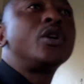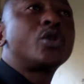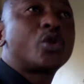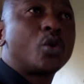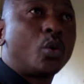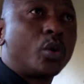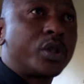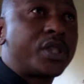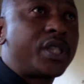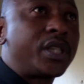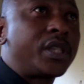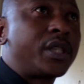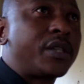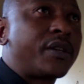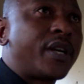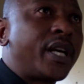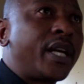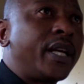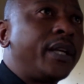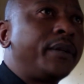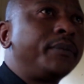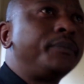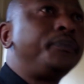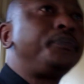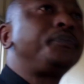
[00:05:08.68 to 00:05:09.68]
sorted,
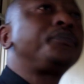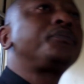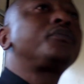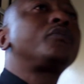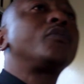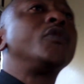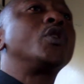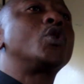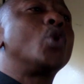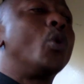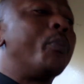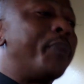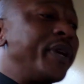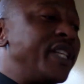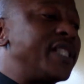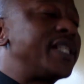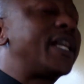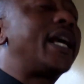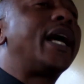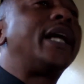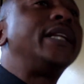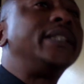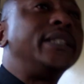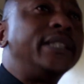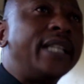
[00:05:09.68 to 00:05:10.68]
right? So
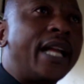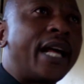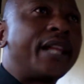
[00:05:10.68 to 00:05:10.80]
basically,